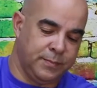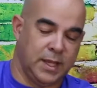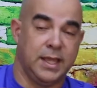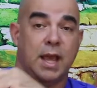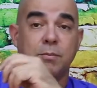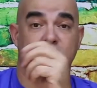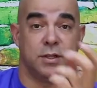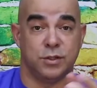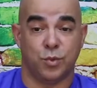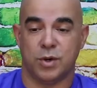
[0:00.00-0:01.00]
Again,
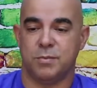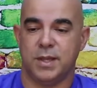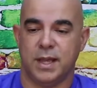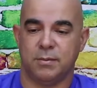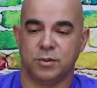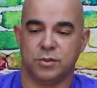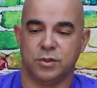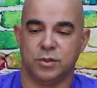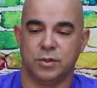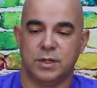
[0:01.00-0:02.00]
because you want to be able
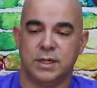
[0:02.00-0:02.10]
to